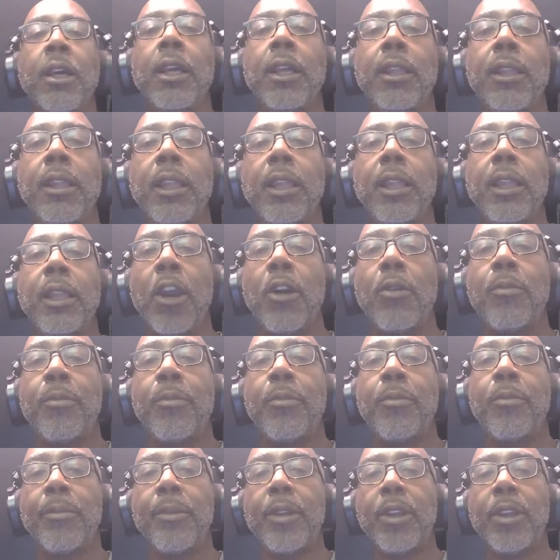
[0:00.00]
the
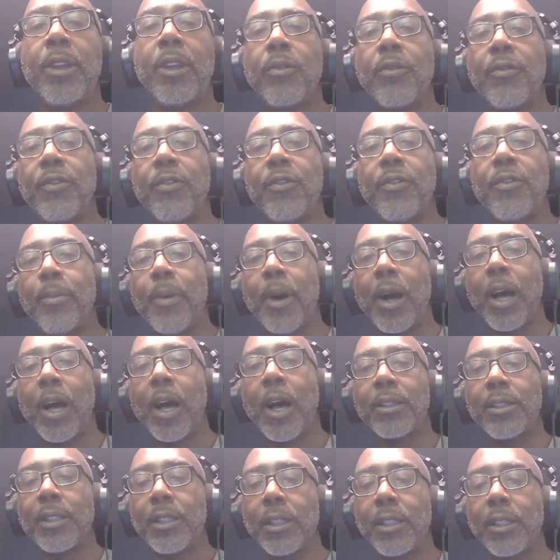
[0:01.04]
Airbnb review
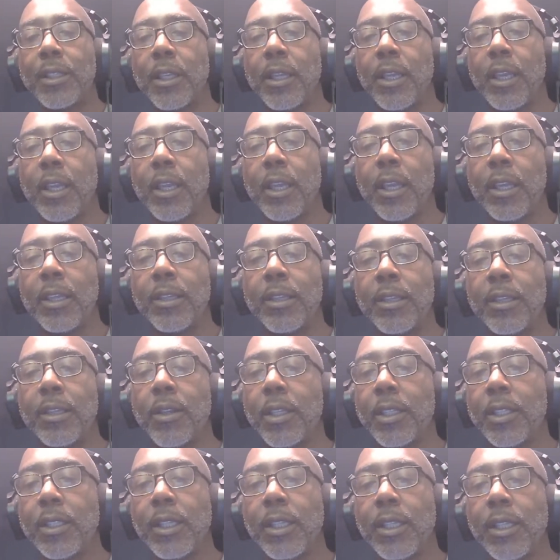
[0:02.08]
policy. And so let's
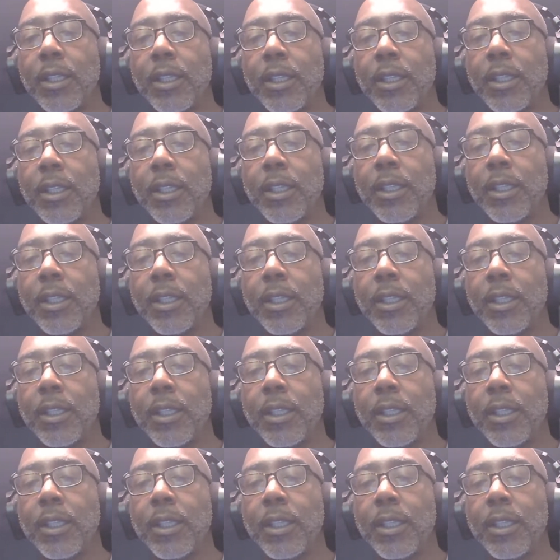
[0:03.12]
take a look at this